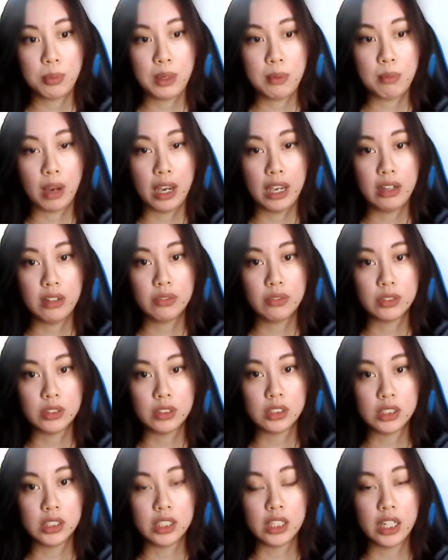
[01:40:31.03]
be
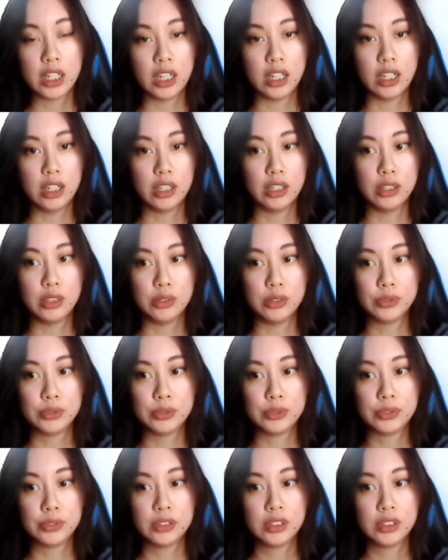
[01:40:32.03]
mindful of